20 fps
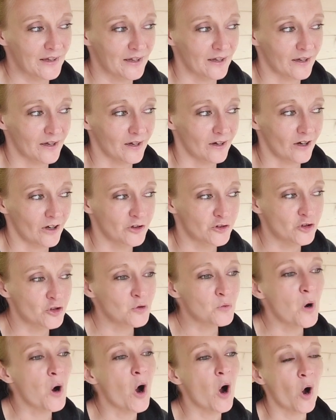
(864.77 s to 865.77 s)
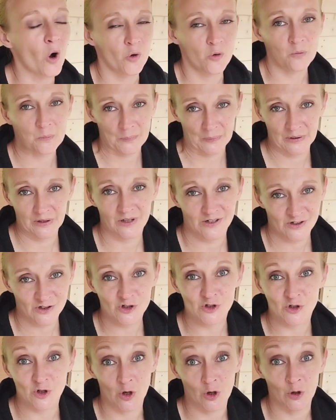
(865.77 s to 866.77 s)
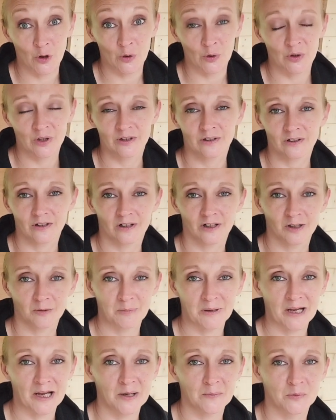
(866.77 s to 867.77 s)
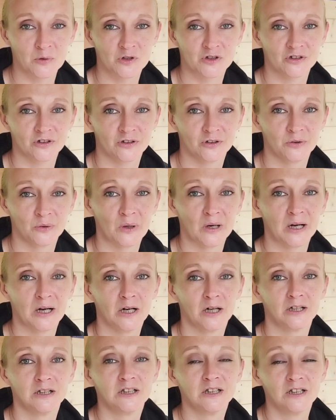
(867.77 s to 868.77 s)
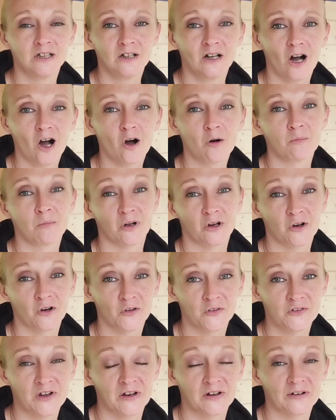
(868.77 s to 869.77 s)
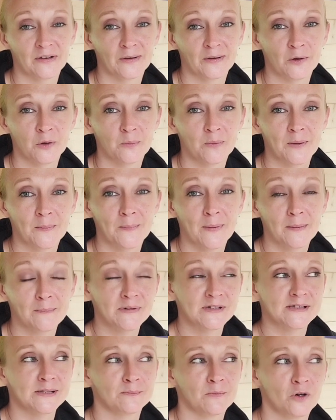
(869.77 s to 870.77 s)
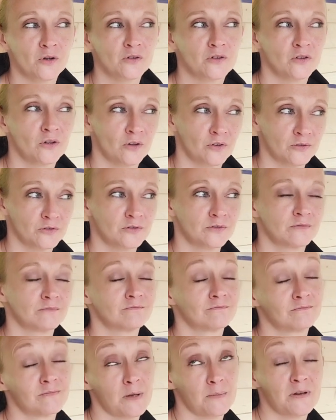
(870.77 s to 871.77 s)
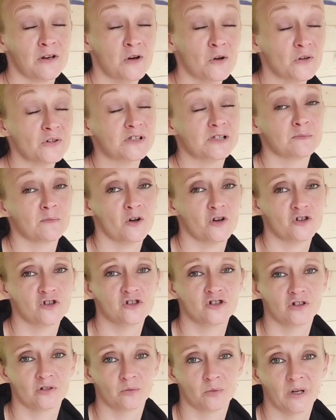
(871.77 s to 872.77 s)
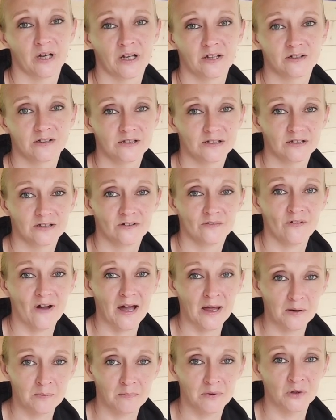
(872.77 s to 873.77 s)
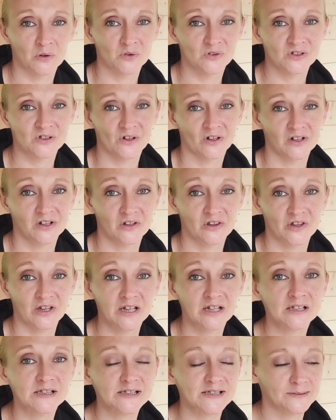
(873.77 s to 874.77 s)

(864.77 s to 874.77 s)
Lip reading: I do hope soon I'll be able to up my content a little bit, maybe some not, maybe not so much with the van build side of things.